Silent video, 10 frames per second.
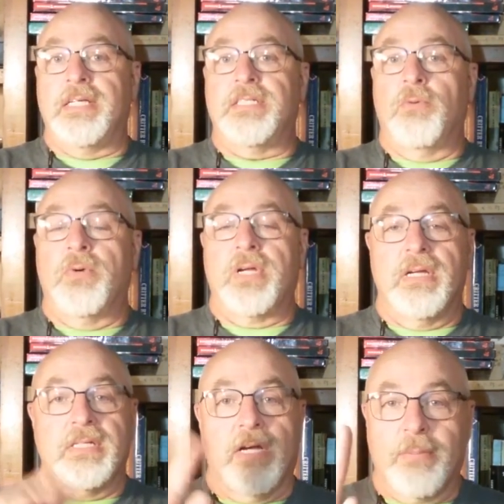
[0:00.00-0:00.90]
So we're
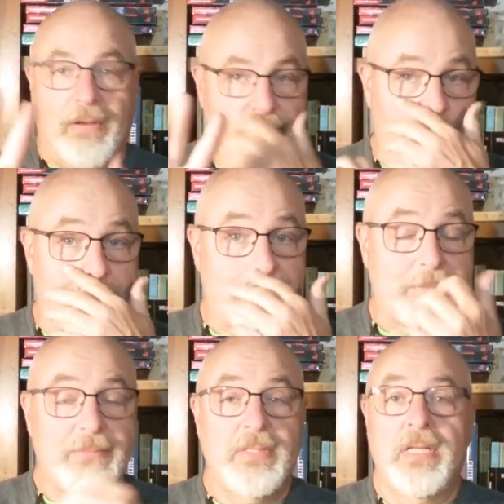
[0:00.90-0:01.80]
going to talk about 4 of
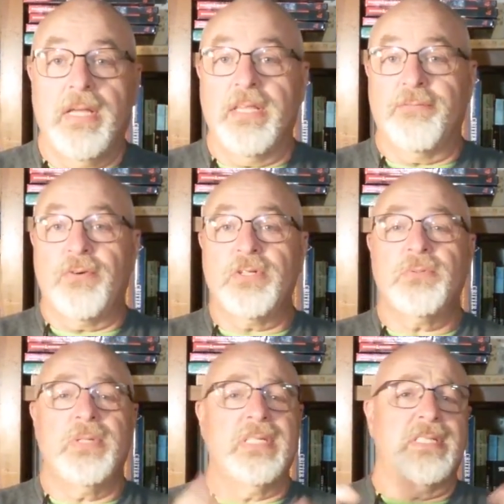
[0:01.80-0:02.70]
them. The
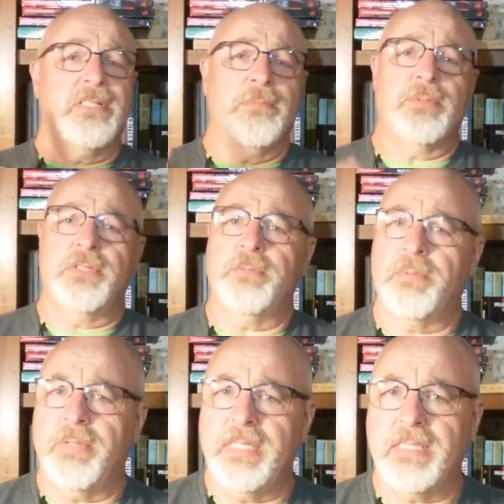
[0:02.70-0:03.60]
first one is
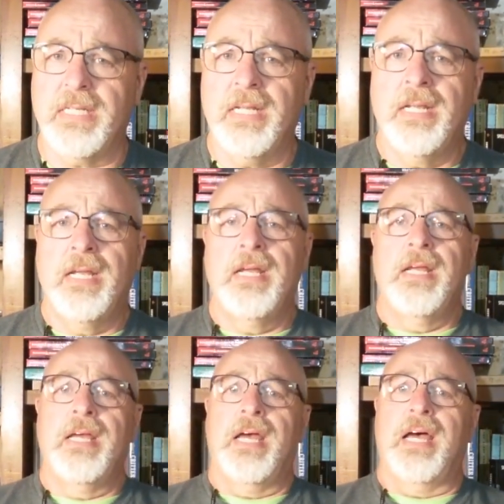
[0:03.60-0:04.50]
super easy,
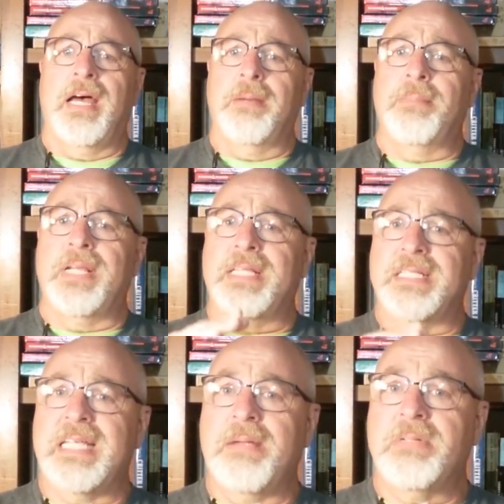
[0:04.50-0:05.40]
but at
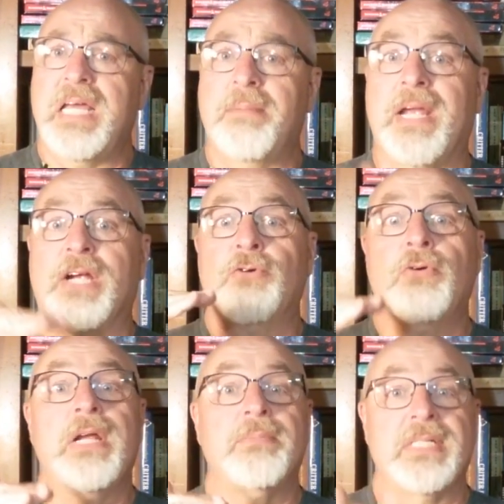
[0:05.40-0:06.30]
the same time
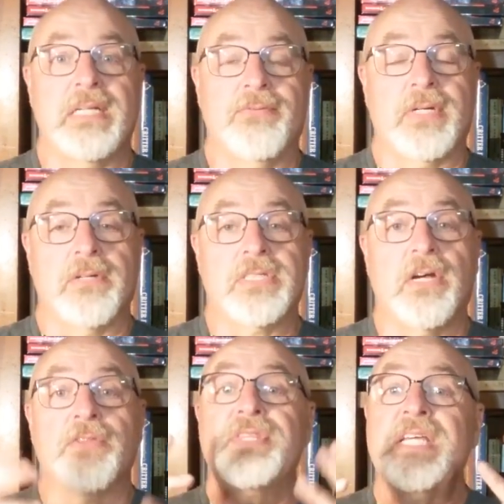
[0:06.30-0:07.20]
incredibly difficult. It's
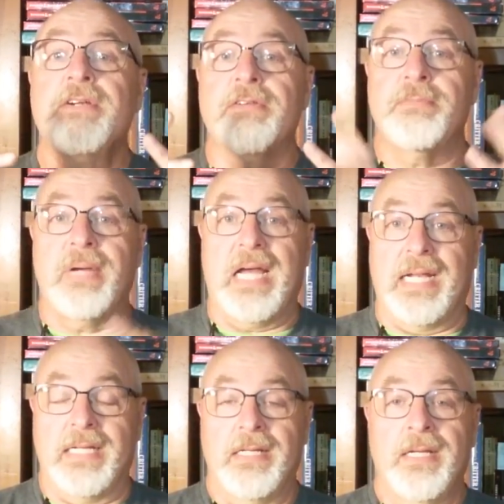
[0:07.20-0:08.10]
called Theater of the
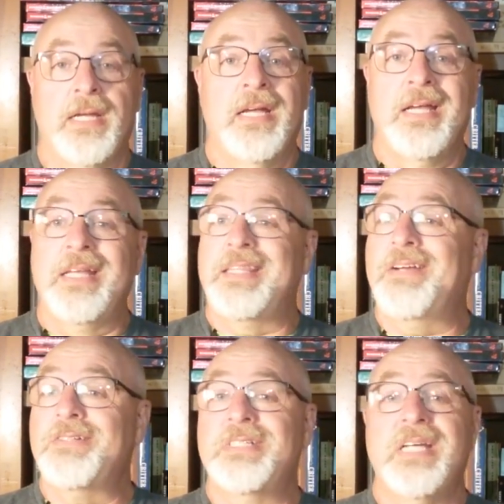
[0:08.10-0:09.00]
Mind.
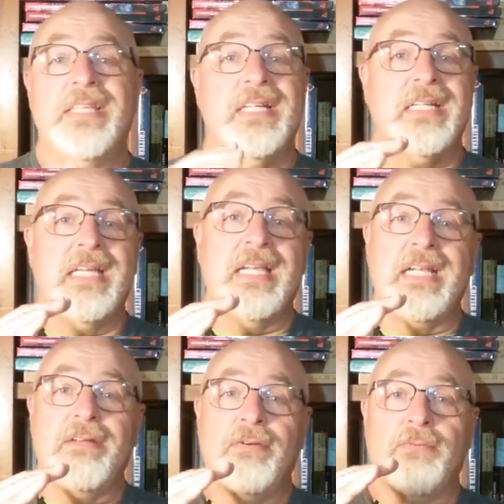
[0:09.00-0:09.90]
There's nothing
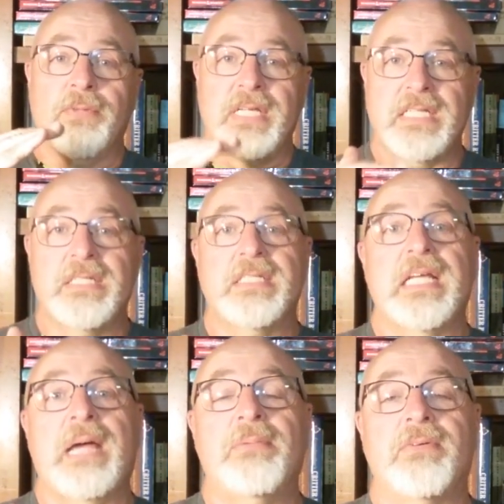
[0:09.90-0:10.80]
needed for this
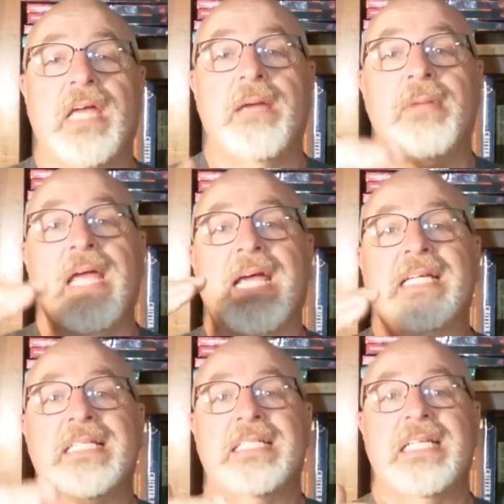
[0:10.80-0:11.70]
type of game
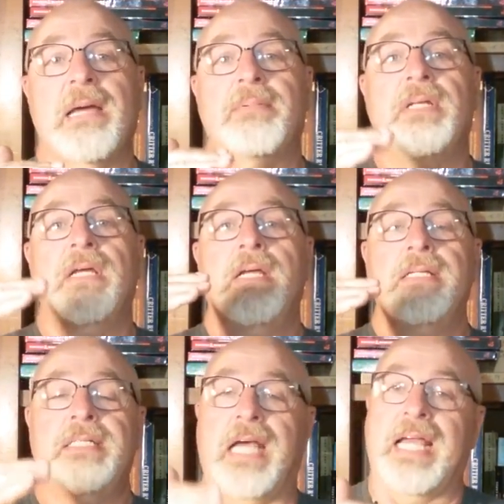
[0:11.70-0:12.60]
except
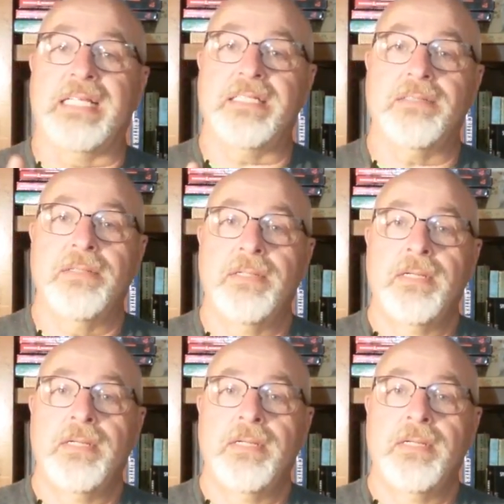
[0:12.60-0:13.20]
dice.